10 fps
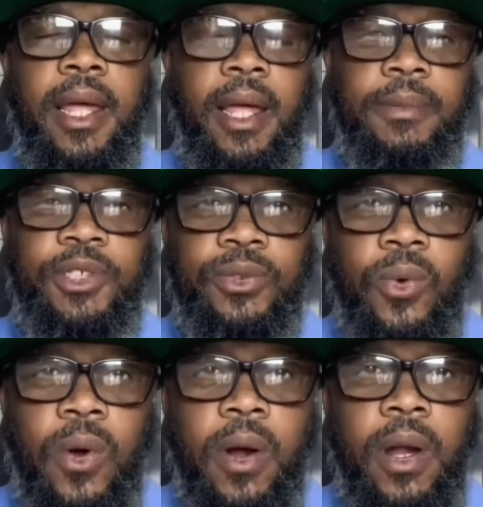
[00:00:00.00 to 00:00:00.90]
I'm
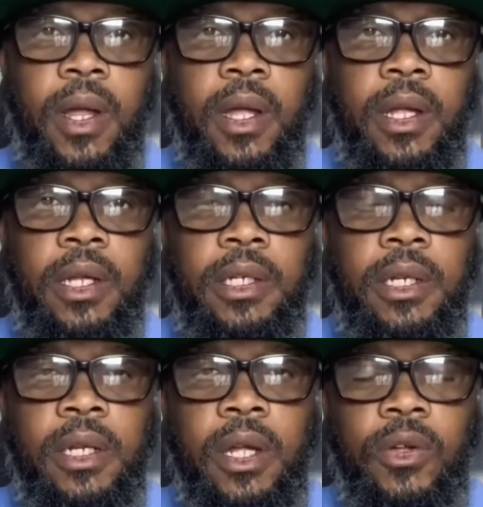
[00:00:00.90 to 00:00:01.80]
sure
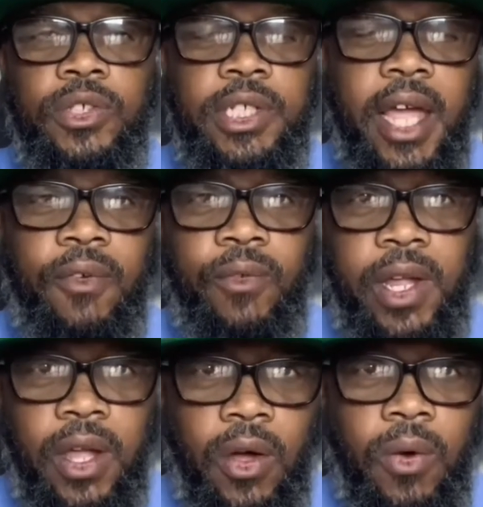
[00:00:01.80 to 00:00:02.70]
Coach Jack
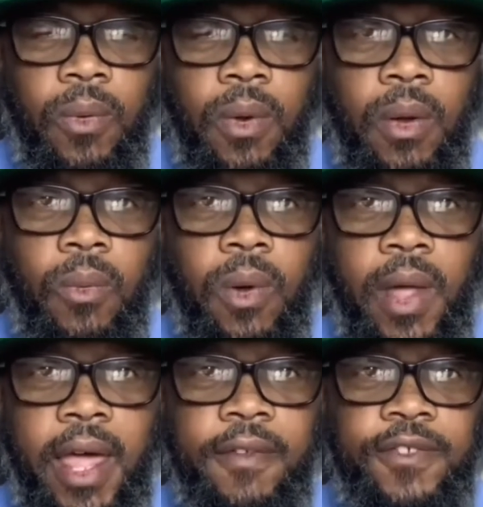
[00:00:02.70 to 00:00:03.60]
Rio will
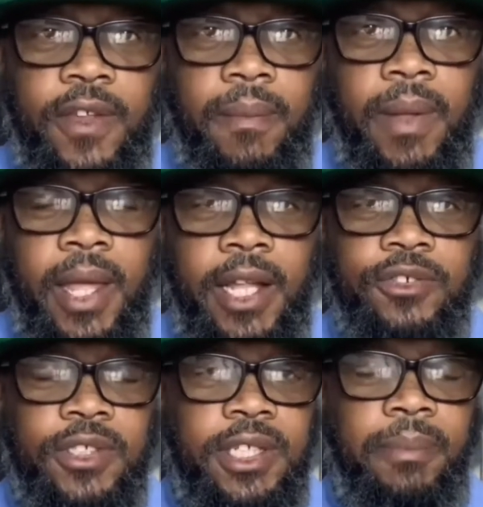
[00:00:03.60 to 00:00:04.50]
have some
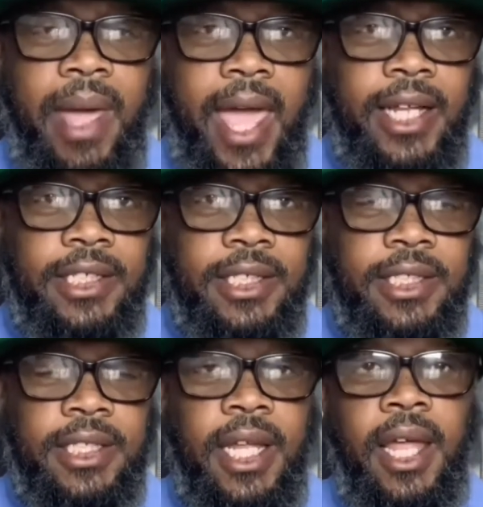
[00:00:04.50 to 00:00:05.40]
interesting packages,